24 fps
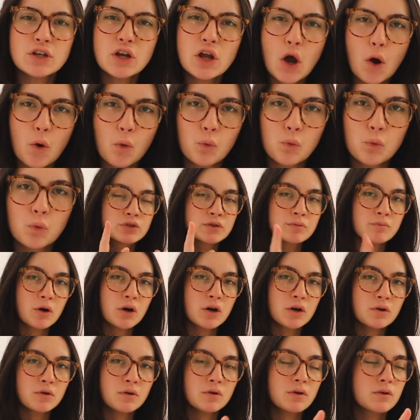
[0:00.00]
no,
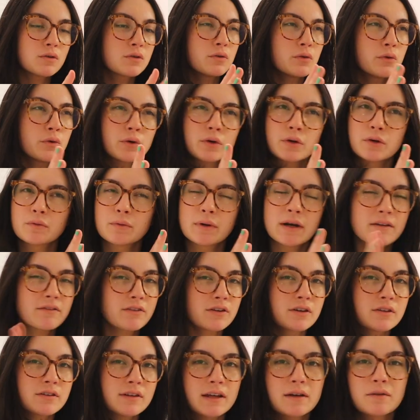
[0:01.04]
tomorrow or
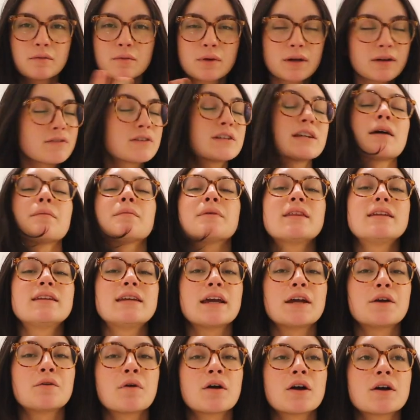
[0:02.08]
whenever, like whatever time of the
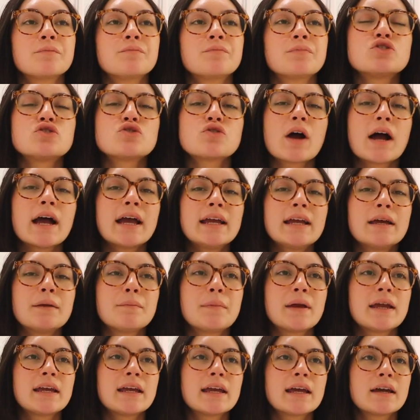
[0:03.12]
day you are, try and
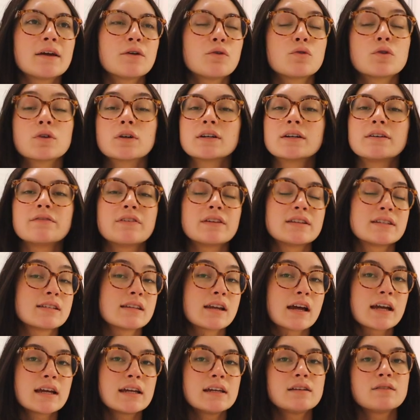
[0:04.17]
make it, or if it's
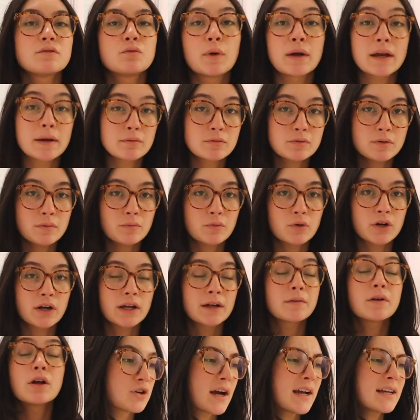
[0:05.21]
night, wake up tomorrow
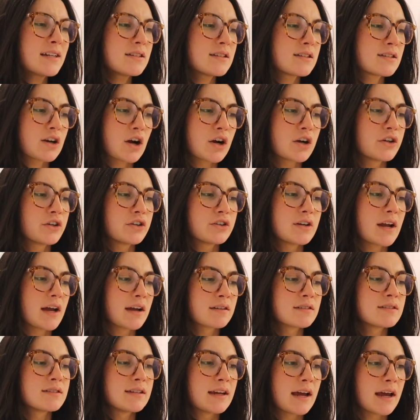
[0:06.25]
morning, try and start your
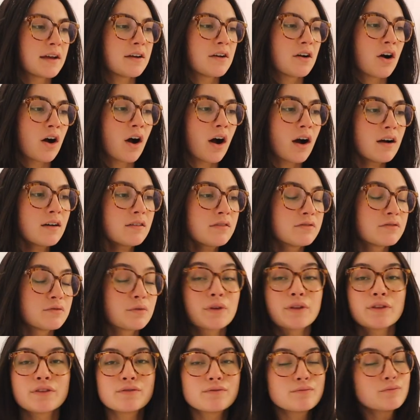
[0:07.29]
next day off
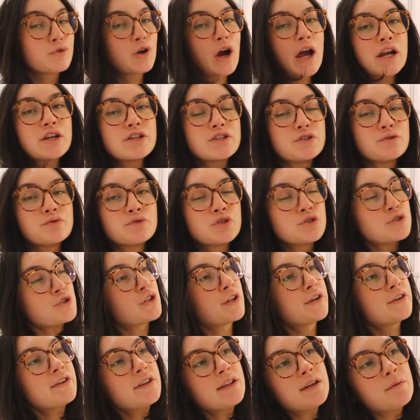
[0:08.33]
with gratitude. Just
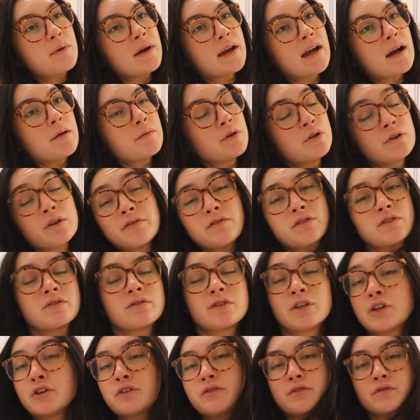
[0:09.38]
literally wake up. You don't have to,
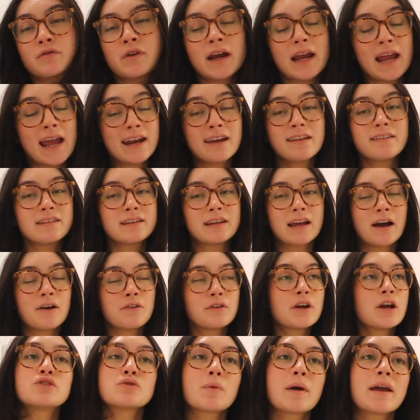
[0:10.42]
you don't have to write anything
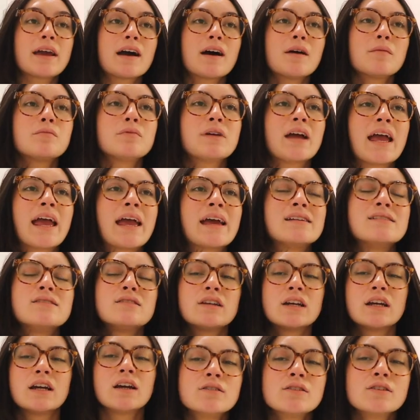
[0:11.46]
down. Just wake up
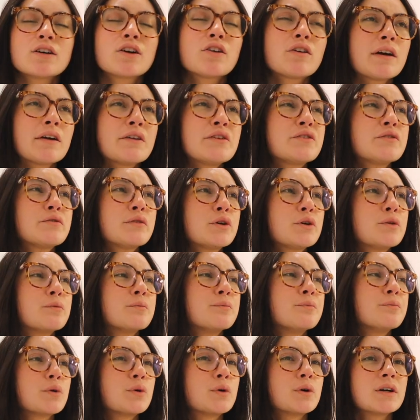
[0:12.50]
and look around your
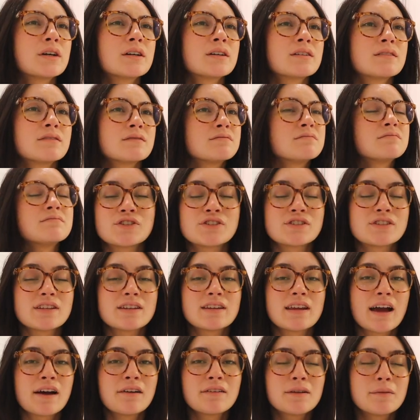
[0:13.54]
room or just sit
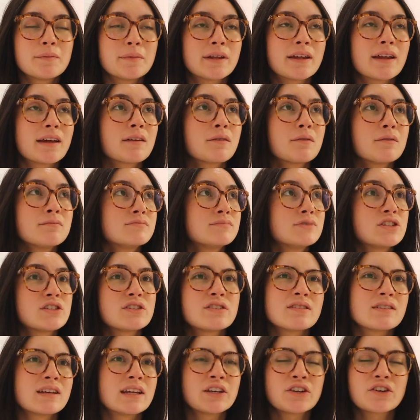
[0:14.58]
down and be like,
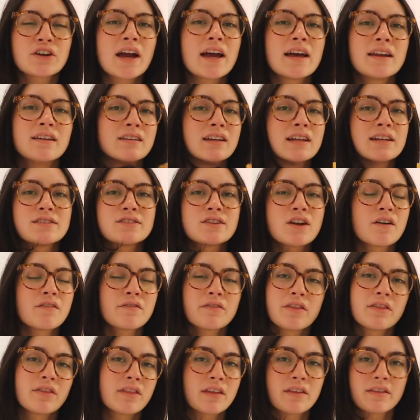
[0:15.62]
just in your head, list
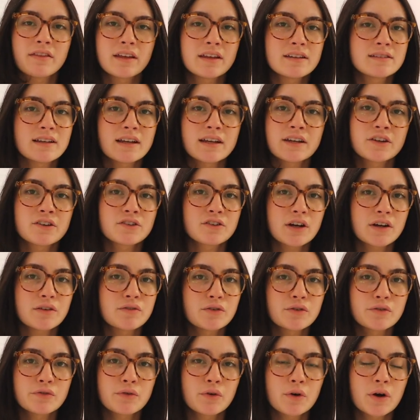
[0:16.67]
off the things that you're
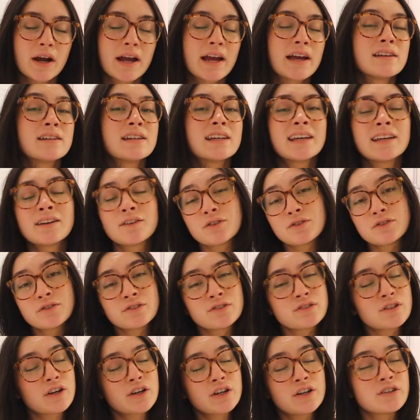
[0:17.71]
grateful for. And it'll
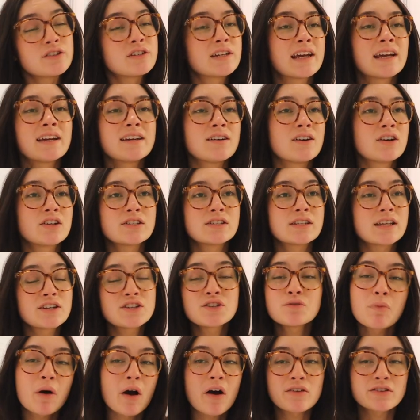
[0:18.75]
start your day on such
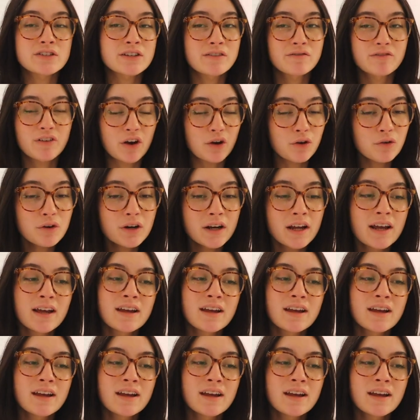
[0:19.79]
a positive note